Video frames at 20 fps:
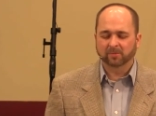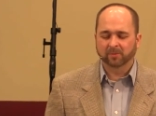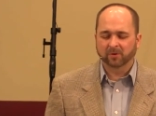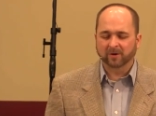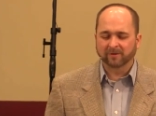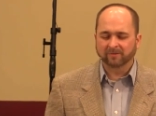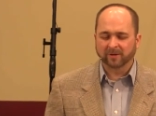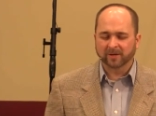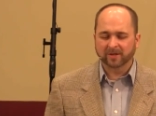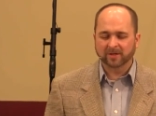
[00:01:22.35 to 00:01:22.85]

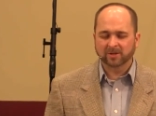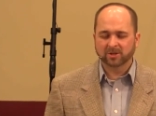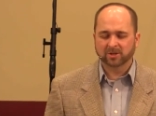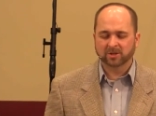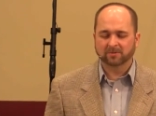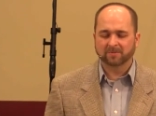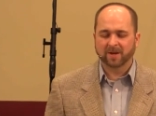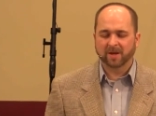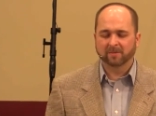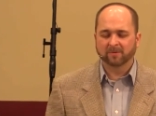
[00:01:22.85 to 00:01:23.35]
privilege
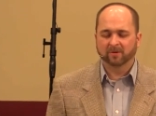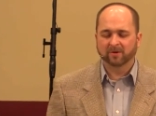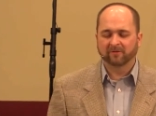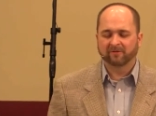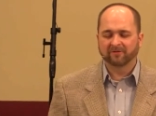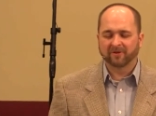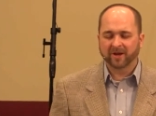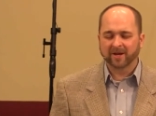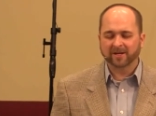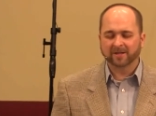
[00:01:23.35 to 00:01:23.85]
to be able to
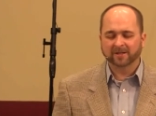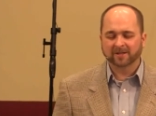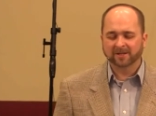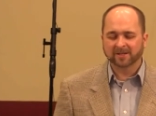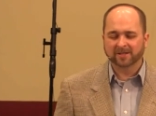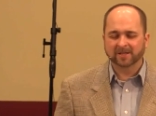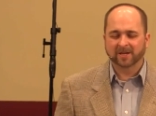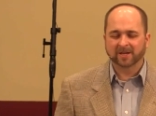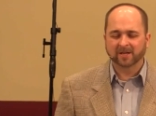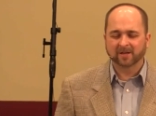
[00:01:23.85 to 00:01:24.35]
fight
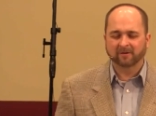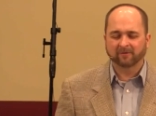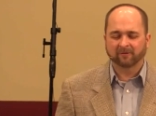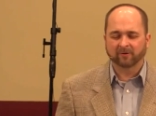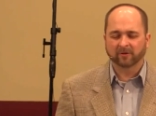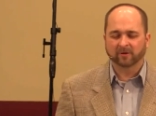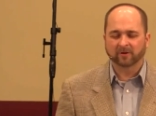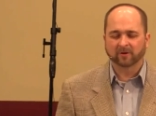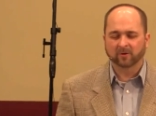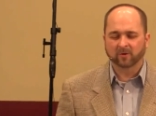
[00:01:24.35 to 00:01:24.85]
sin
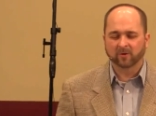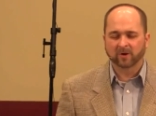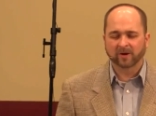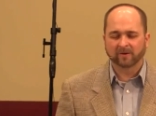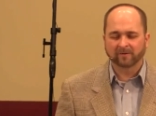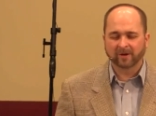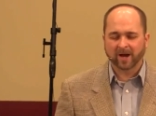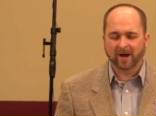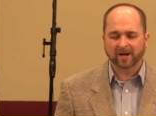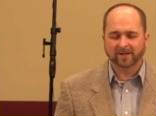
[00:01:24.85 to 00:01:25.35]
for the glory
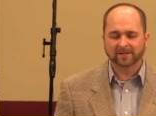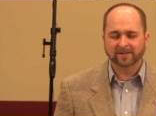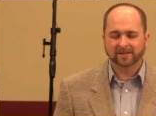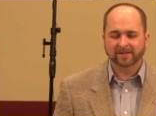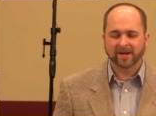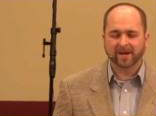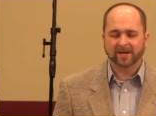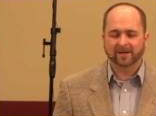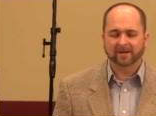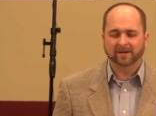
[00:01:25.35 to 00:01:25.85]
of God's
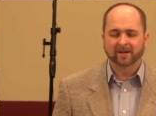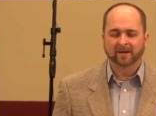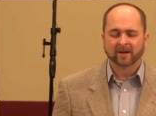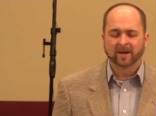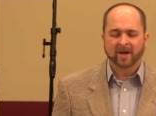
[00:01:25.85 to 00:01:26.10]
sake.